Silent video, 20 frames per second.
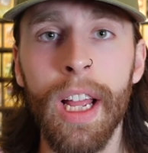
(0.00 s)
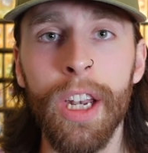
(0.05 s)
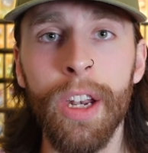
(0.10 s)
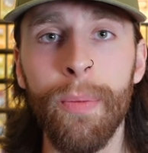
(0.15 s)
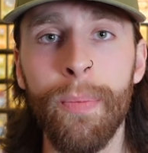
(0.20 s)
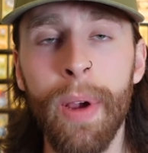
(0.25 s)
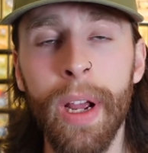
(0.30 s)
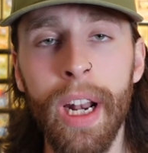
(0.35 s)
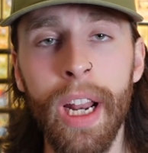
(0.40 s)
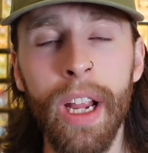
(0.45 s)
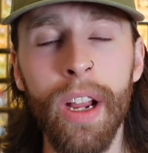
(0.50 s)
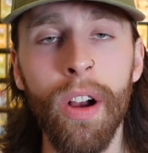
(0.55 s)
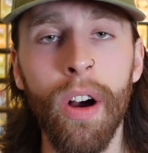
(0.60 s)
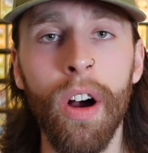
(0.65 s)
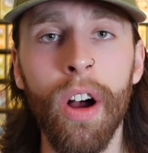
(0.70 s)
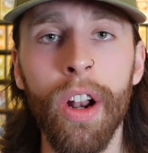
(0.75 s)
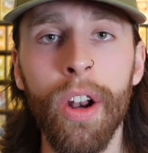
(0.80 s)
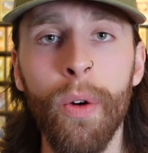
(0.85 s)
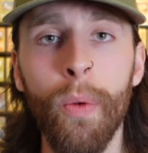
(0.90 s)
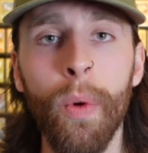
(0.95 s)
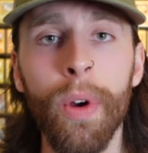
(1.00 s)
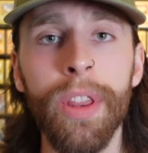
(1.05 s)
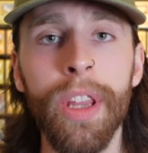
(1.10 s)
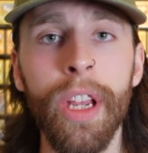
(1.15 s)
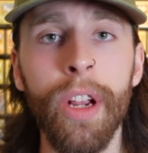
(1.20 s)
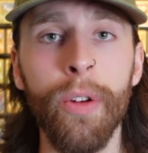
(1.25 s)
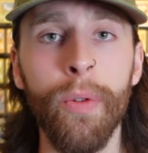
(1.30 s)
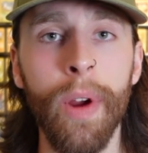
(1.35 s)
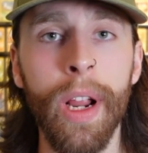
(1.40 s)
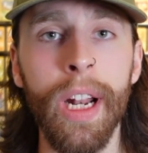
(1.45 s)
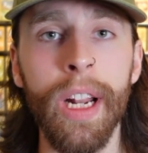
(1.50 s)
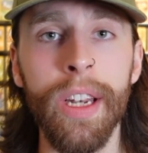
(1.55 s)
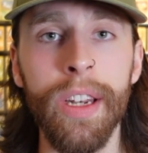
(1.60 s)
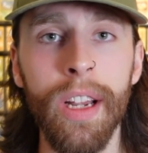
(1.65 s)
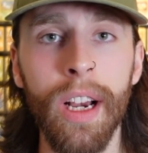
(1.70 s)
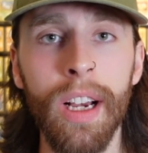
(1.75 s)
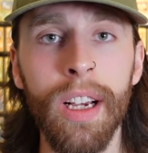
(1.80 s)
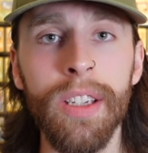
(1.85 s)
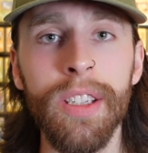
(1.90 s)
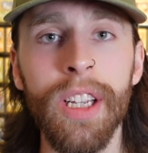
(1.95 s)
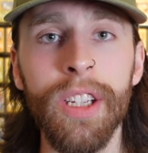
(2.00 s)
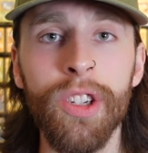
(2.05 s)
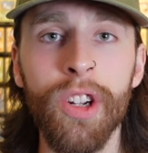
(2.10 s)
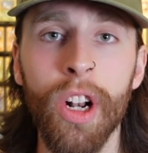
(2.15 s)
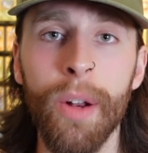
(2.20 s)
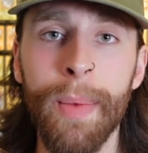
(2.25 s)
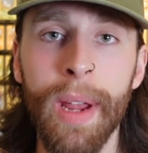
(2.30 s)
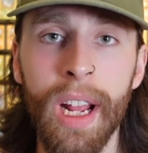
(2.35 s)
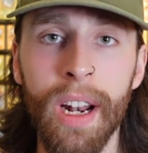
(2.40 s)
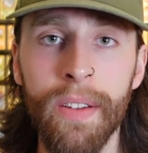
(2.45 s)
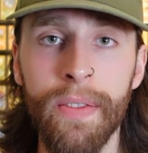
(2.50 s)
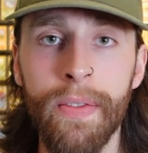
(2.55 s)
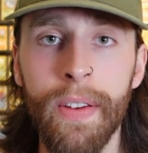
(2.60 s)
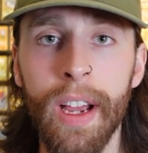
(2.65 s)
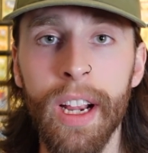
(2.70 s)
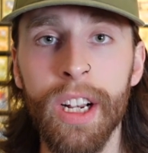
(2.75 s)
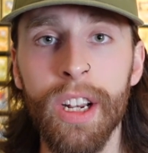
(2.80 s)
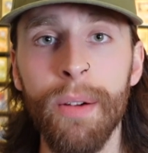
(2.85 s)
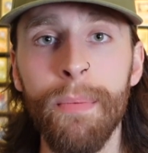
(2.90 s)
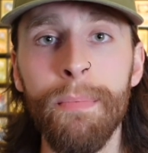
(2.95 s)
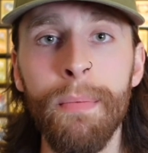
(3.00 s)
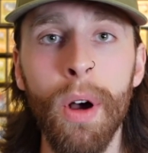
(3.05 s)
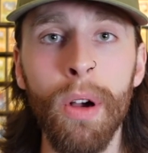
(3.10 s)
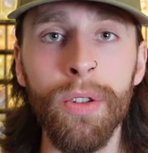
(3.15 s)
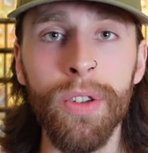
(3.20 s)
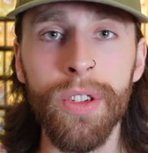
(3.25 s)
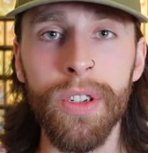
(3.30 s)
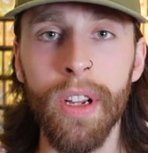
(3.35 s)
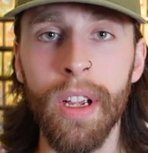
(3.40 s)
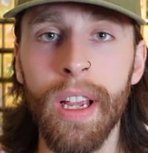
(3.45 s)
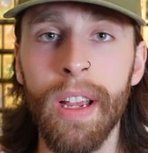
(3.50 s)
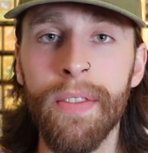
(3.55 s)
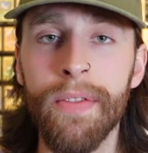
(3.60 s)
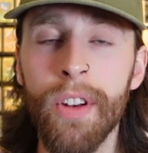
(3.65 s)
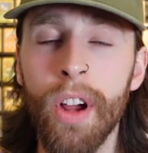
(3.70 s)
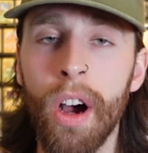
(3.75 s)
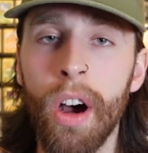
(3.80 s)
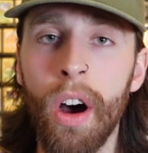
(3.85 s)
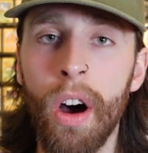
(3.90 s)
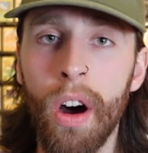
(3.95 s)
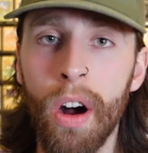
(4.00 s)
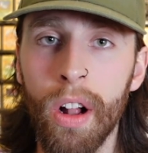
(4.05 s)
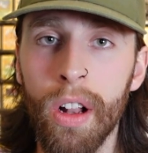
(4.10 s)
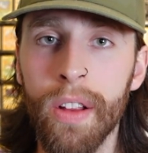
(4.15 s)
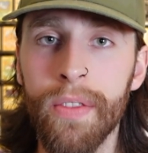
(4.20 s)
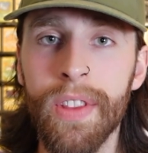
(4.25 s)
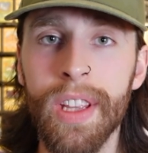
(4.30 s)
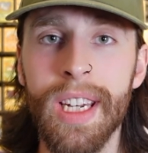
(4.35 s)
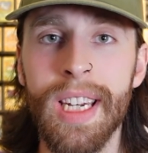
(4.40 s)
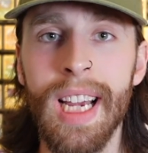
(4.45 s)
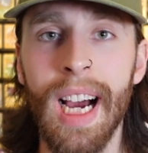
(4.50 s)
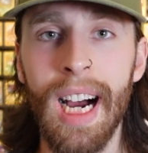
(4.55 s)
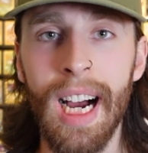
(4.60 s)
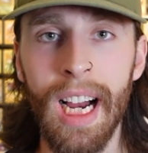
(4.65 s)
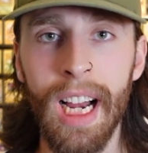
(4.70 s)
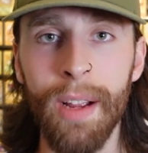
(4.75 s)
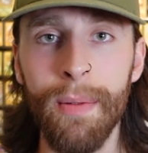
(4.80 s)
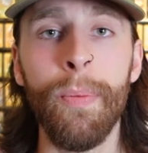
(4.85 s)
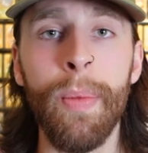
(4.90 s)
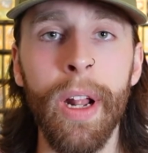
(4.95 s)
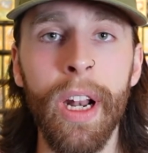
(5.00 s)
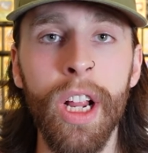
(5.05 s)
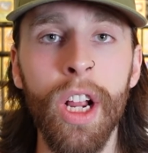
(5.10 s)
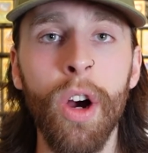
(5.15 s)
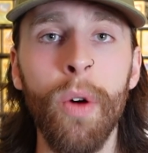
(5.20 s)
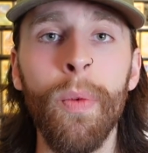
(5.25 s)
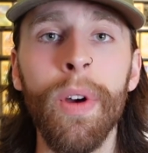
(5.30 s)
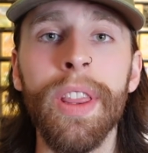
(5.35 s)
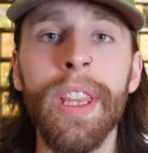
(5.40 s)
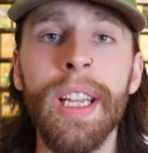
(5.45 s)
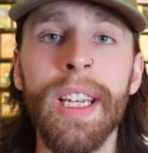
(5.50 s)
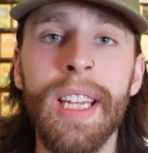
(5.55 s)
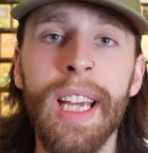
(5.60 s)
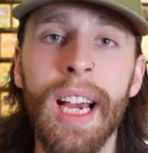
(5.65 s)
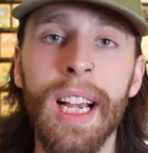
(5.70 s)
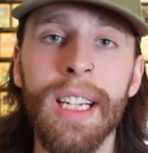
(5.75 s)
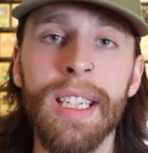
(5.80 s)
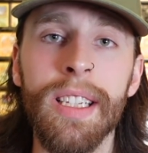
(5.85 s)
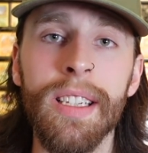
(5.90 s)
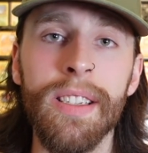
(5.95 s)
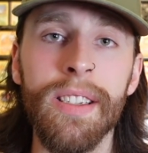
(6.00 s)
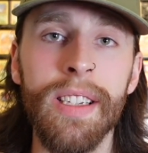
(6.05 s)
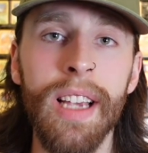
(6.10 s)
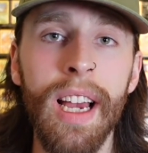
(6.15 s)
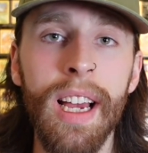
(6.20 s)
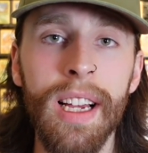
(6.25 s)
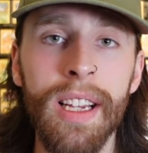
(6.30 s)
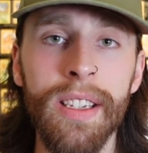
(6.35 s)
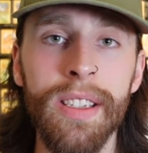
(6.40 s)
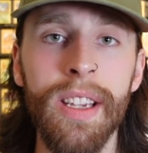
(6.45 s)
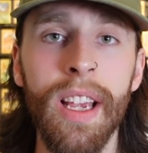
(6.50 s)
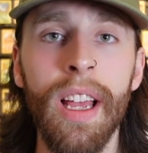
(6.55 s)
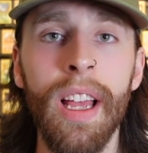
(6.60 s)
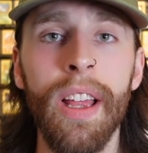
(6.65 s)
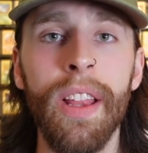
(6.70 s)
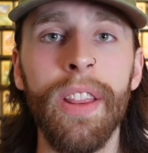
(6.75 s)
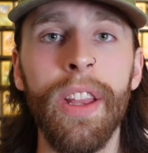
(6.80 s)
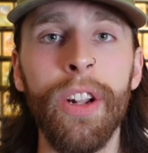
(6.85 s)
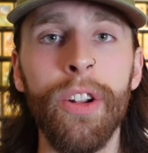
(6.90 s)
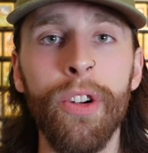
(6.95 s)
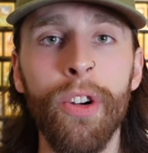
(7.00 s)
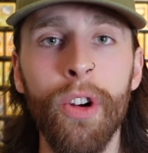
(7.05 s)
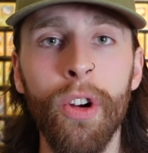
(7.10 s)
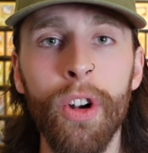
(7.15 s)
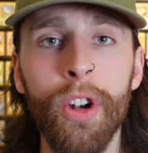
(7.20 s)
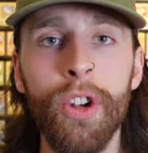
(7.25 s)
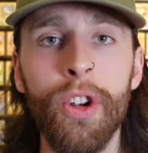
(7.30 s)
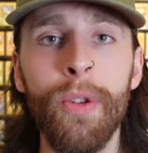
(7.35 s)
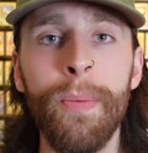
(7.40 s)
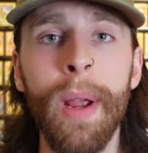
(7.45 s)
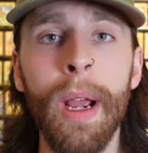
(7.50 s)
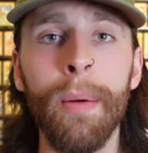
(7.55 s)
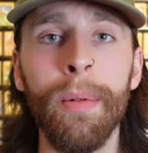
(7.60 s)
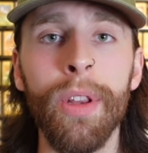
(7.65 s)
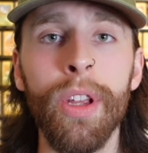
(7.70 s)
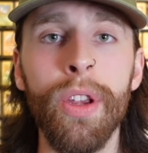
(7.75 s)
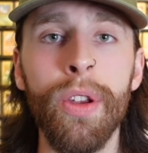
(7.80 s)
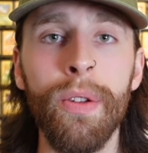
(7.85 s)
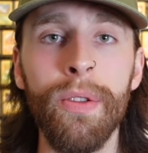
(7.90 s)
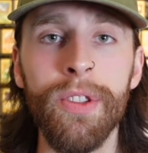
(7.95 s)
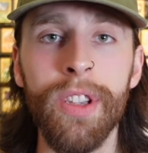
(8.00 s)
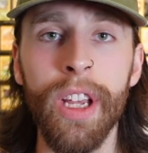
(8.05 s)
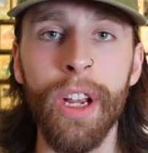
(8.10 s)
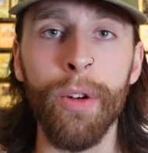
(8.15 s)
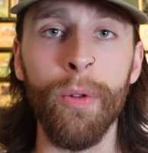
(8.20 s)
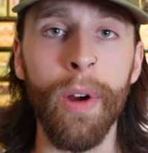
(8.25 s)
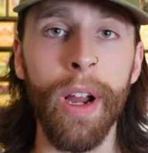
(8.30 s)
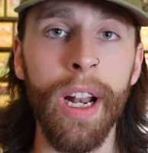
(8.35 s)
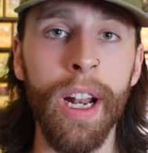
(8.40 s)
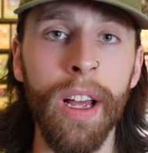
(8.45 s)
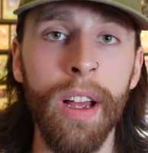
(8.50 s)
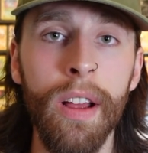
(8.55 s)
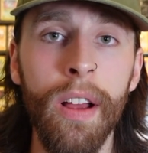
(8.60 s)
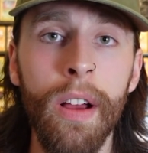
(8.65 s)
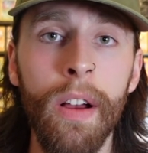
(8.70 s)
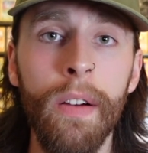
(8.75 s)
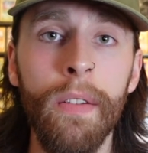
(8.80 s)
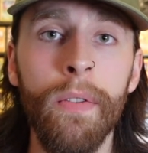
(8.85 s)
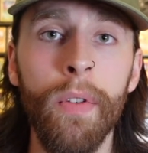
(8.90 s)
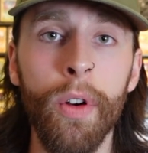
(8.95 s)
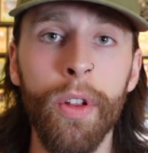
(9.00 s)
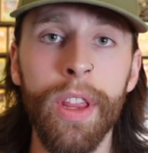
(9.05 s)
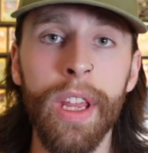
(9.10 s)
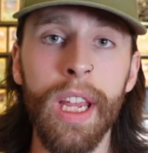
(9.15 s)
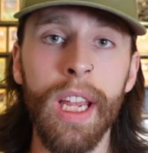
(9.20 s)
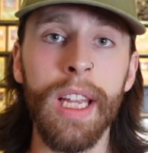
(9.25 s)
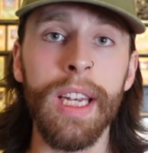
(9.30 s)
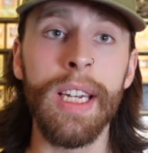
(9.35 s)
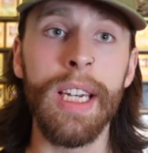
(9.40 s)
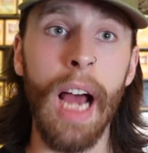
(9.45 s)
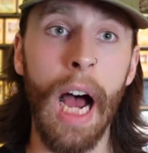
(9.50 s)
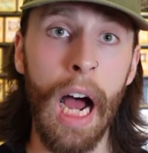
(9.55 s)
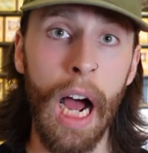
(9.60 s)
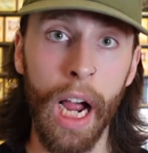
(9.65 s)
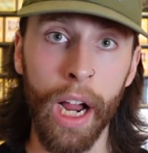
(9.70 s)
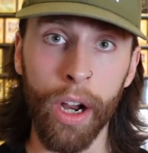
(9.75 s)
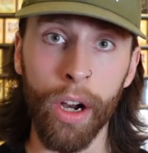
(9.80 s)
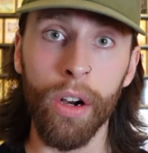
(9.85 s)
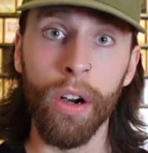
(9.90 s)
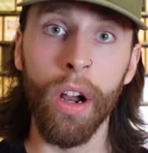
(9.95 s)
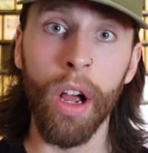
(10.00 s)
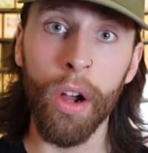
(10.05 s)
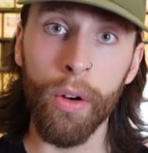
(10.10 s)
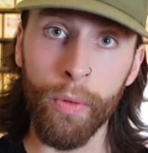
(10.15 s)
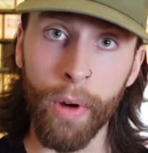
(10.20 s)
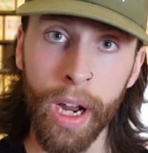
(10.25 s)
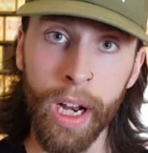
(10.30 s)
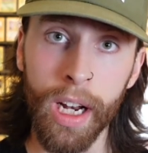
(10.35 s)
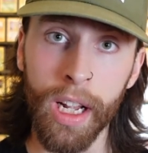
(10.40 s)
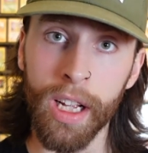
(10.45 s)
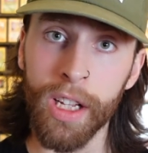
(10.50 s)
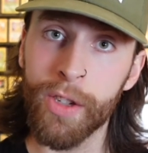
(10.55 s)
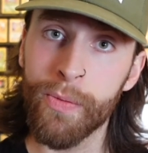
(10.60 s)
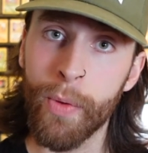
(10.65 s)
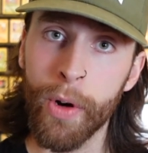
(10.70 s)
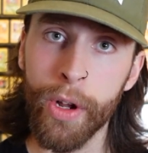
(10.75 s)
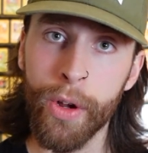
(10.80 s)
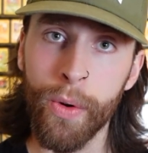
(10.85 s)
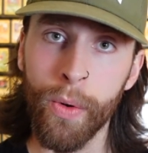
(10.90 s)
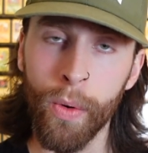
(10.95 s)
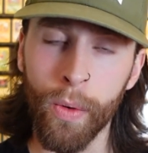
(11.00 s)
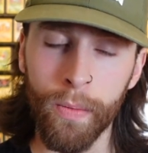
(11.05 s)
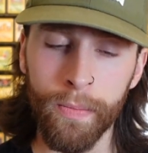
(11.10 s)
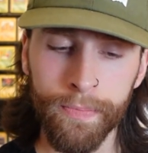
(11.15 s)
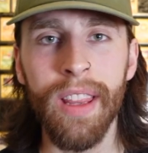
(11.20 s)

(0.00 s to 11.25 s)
Depending on what the arena does, it's going to be in effect most, if not all of the time. Depending on what the text says, then you're going to be able to use the arena for the entire arena. It's pretty cool.